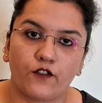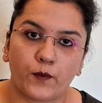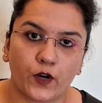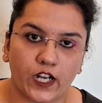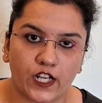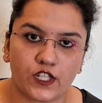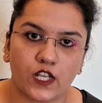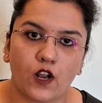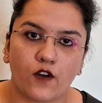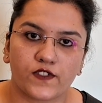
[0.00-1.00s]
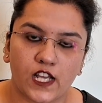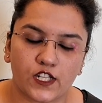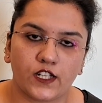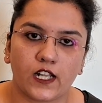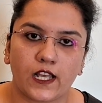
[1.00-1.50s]
for protection of
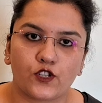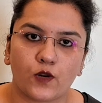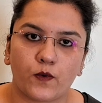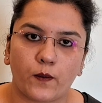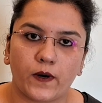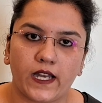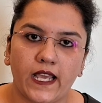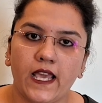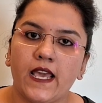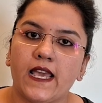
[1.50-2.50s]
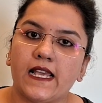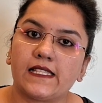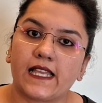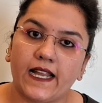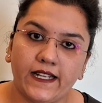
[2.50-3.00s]
such intellectual property
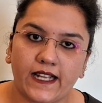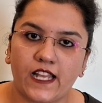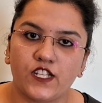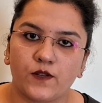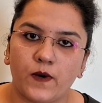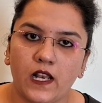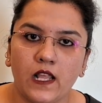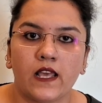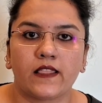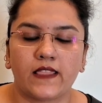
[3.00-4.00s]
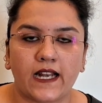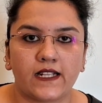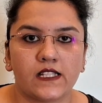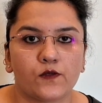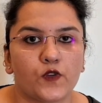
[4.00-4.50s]
is intangible,
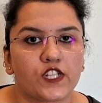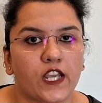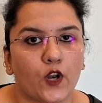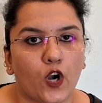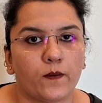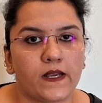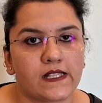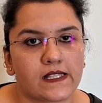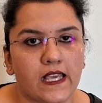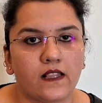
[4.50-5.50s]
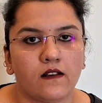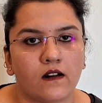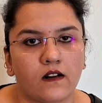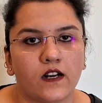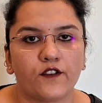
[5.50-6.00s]
that is, which cannot be seen,
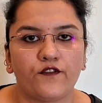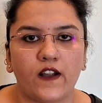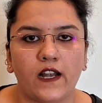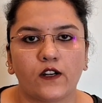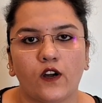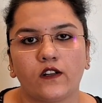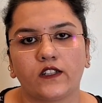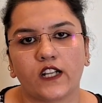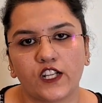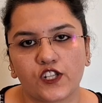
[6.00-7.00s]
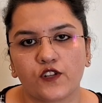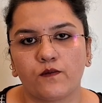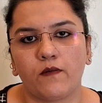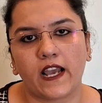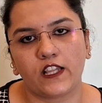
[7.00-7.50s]
heard, felt, or touched
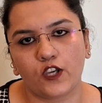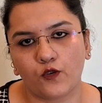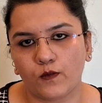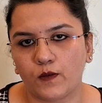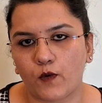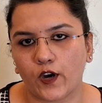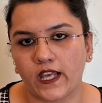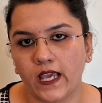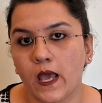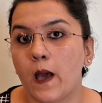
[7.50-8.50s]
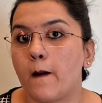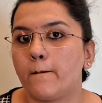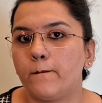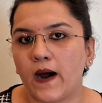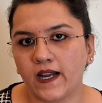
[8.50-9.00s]
by the human body,
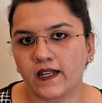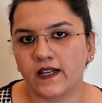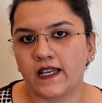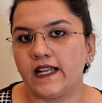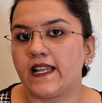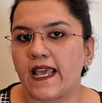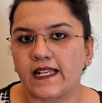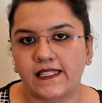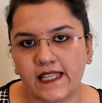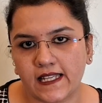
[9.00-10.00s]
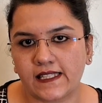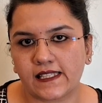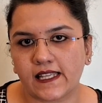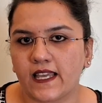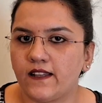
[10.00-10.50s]
but it
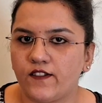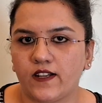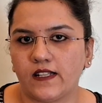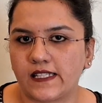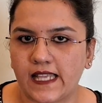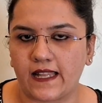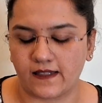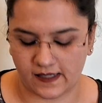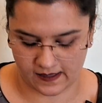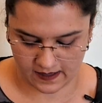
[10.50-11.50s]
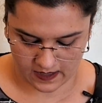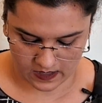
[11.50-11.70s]
exists in real sense.